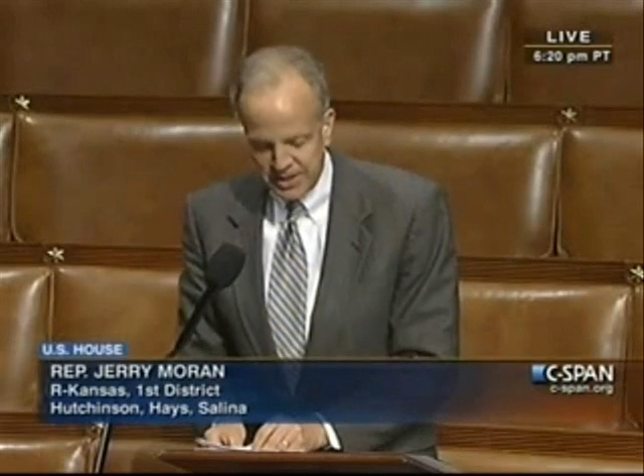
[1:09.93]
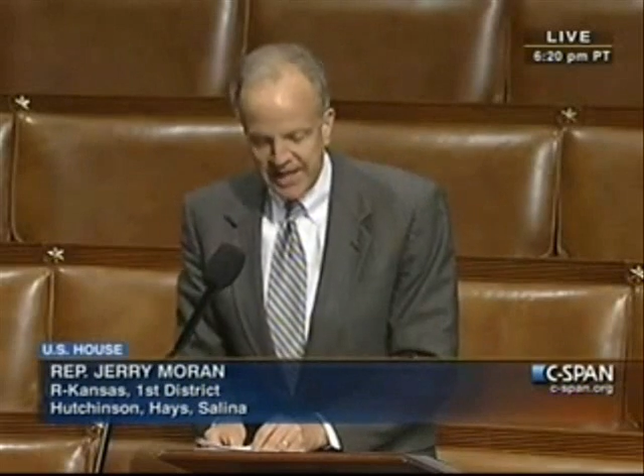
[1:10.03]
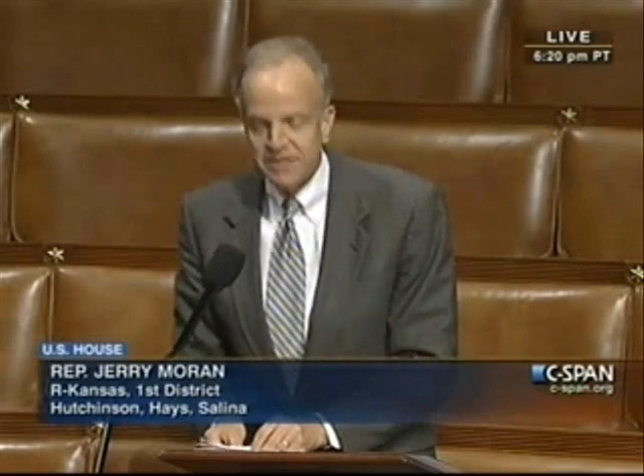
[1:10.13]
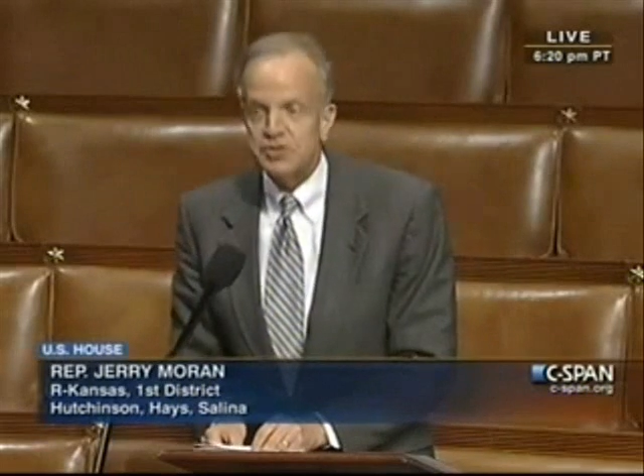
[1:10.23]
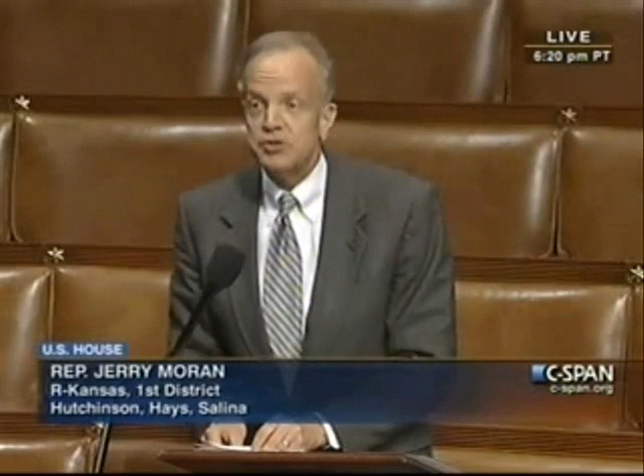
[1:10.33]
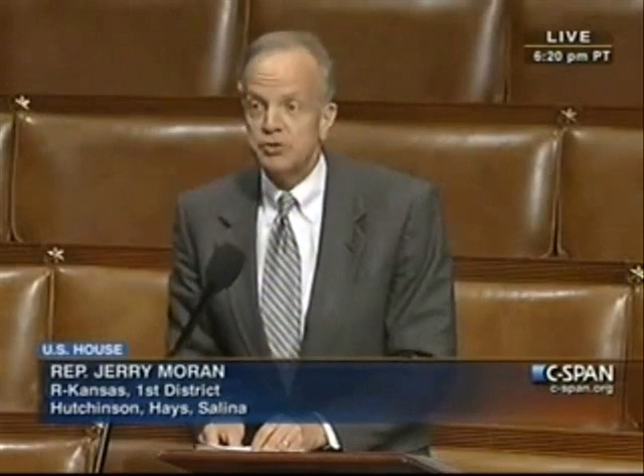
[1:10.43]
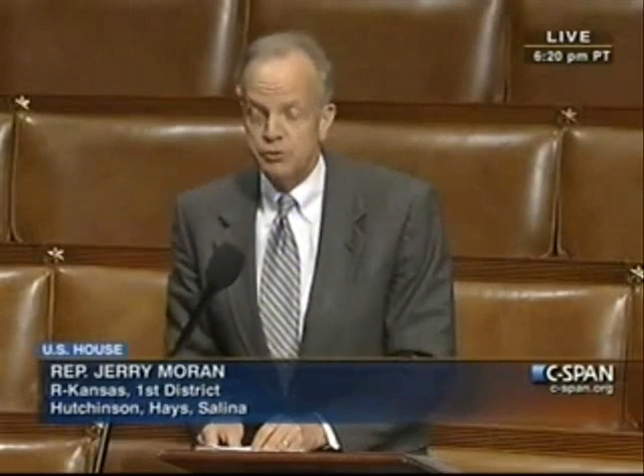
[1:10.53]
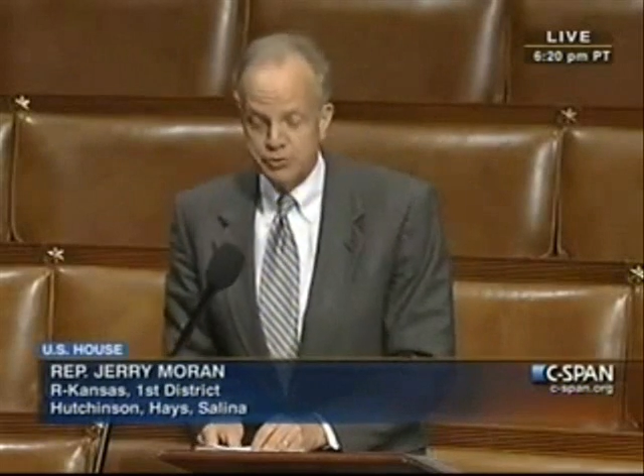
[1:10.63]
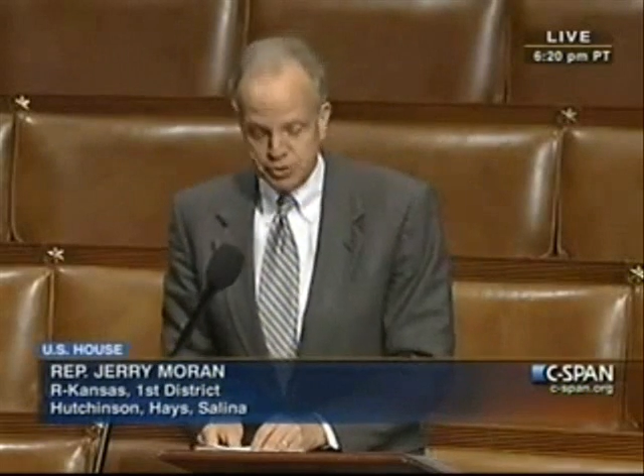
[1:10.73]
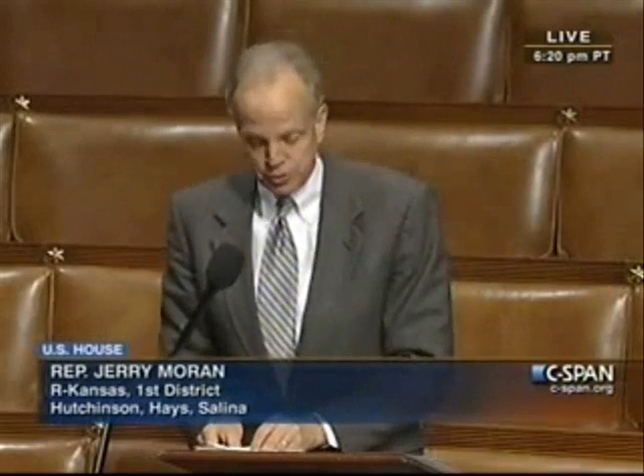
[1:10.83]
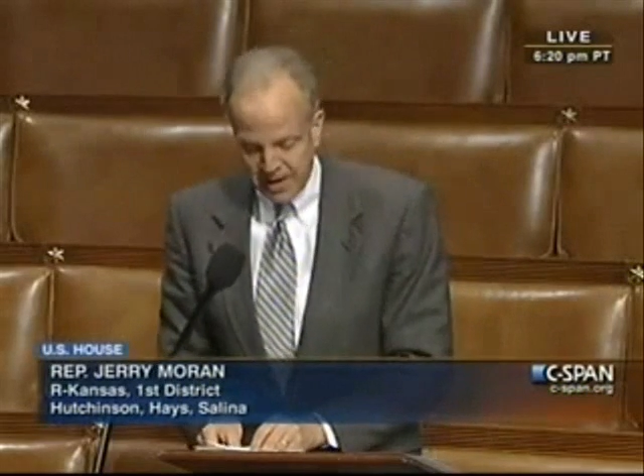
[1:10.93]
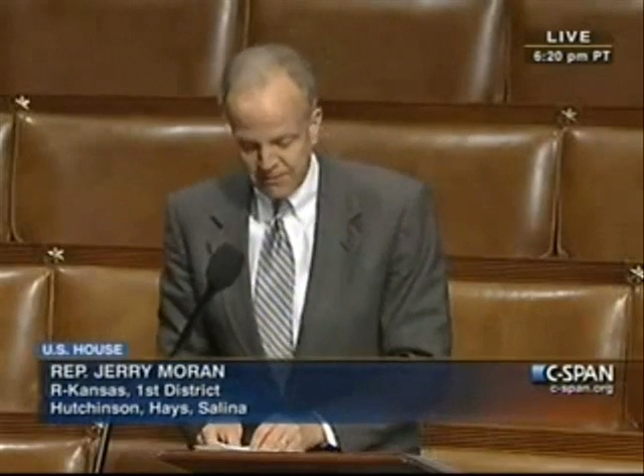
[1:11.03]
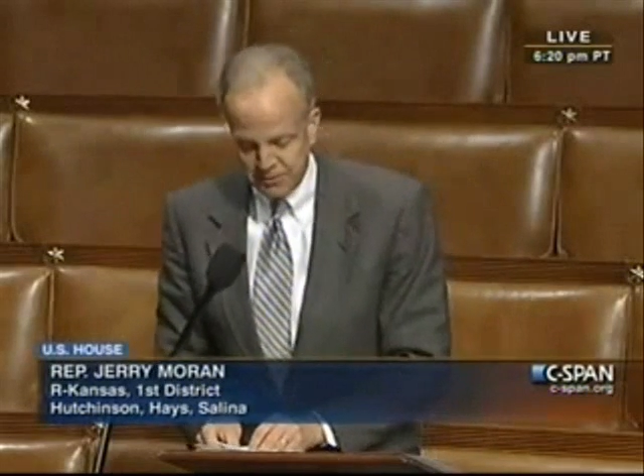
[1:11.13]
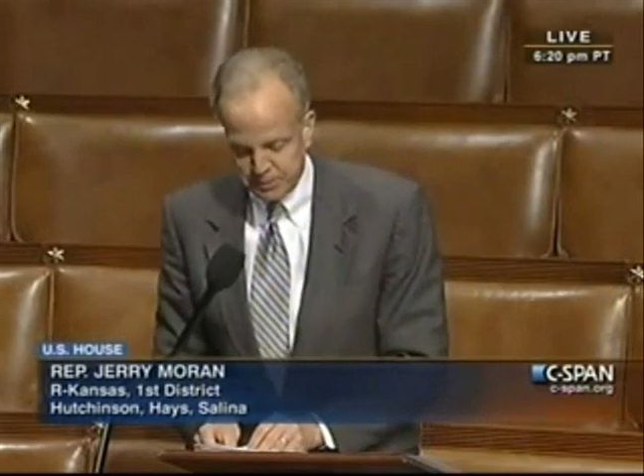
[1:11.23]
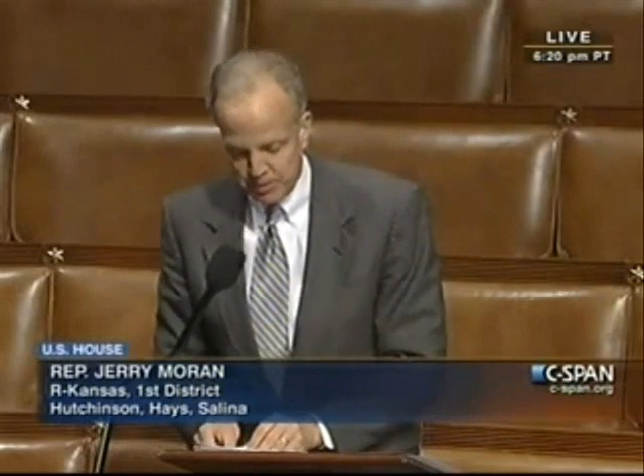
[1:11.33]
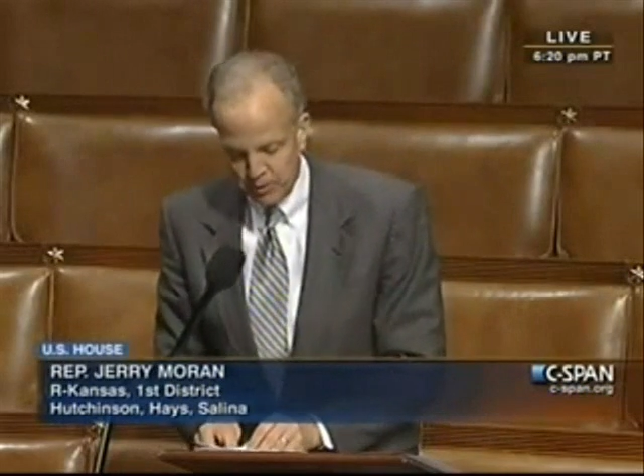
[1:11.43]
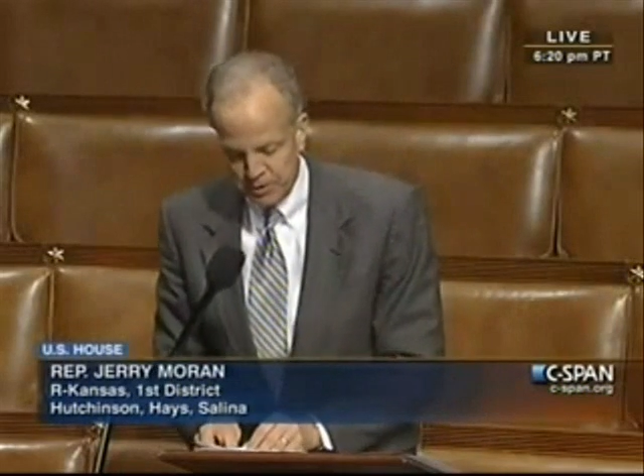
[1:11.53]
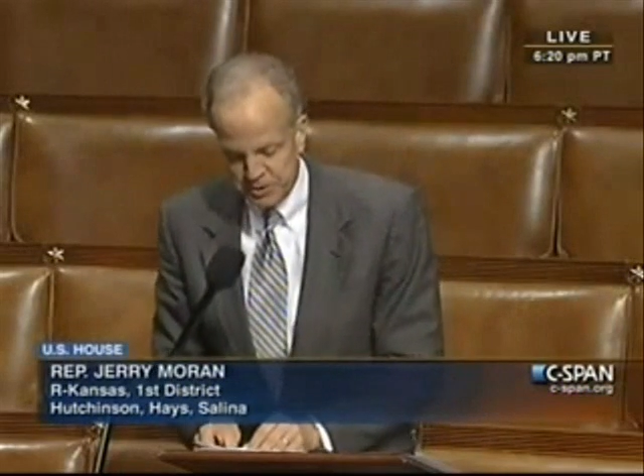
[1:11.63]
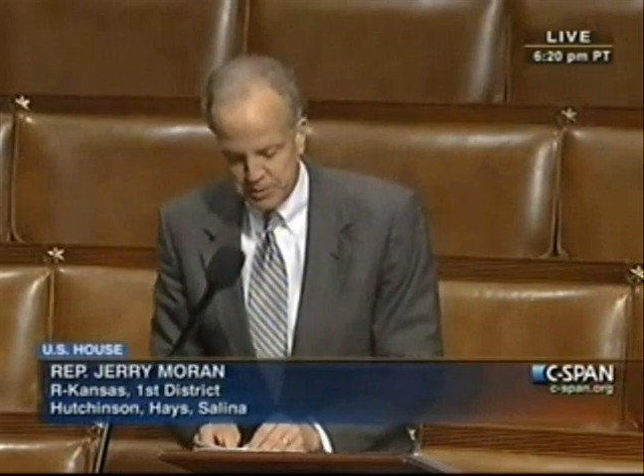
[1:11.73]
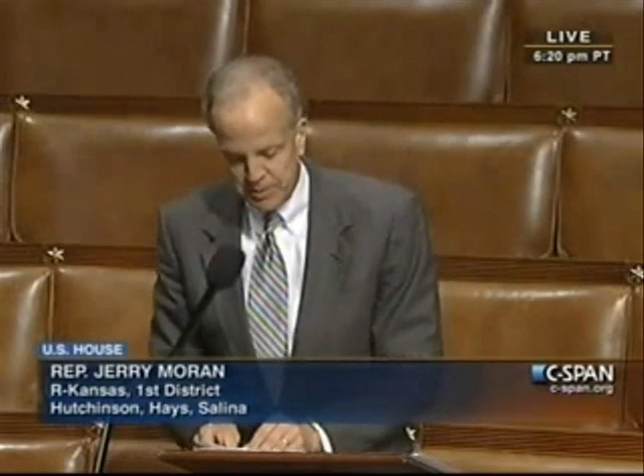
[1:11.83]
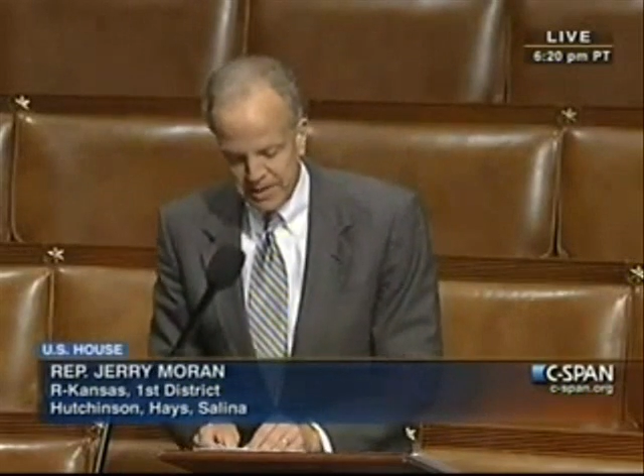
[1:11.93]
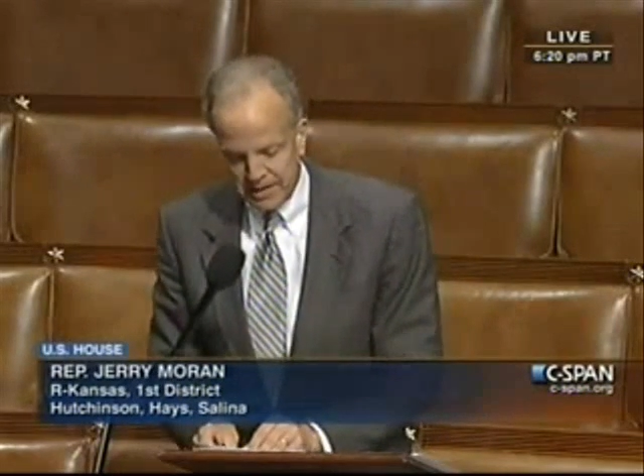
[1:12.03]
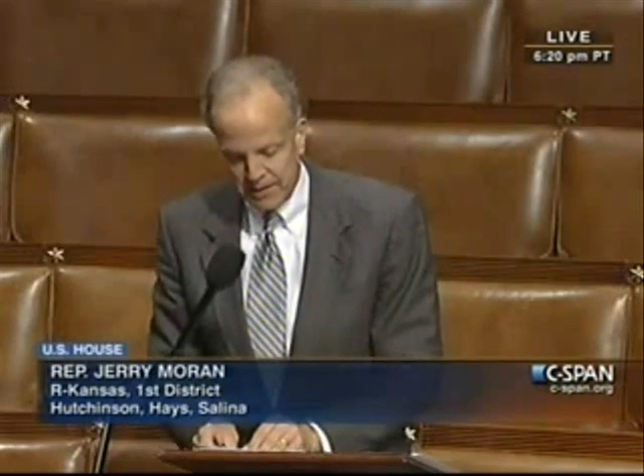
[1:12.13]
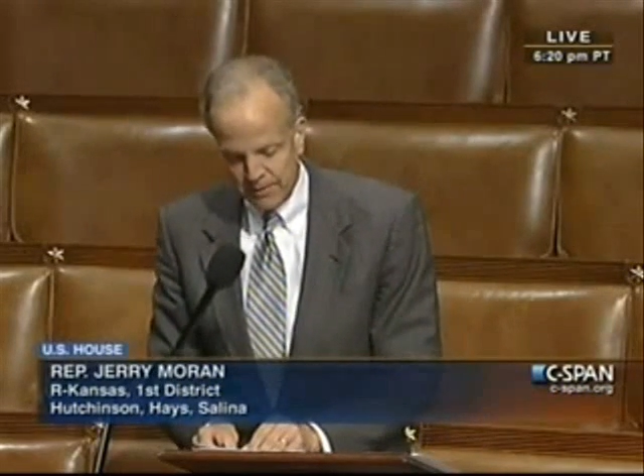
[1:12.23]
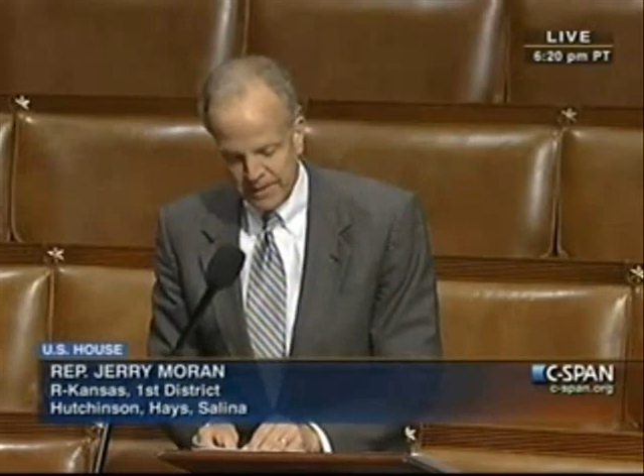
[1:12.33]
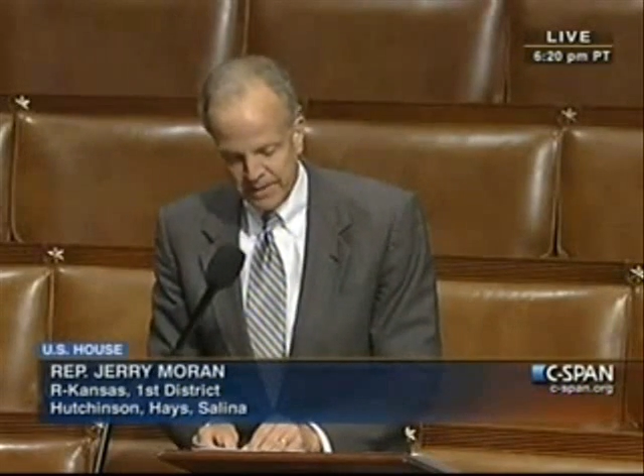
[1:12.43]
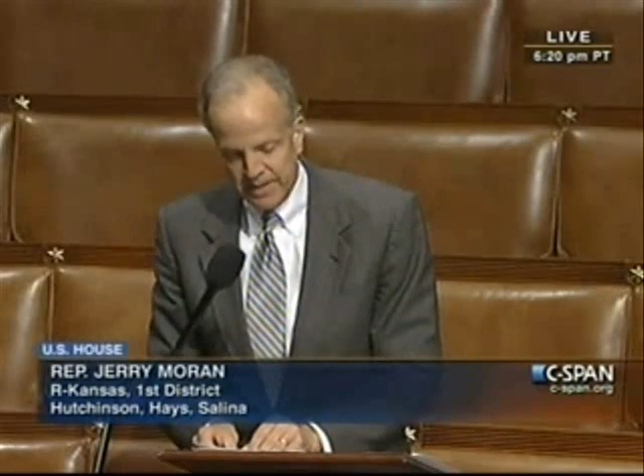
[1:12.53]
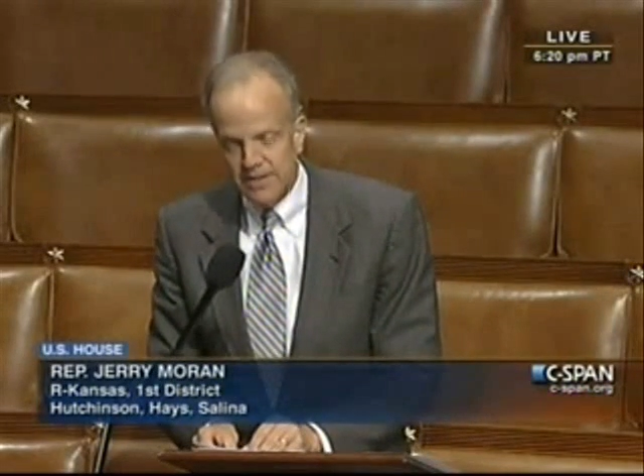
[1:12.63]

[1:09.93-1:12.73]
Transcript: the Kansas students traveled to Poland to meet Irena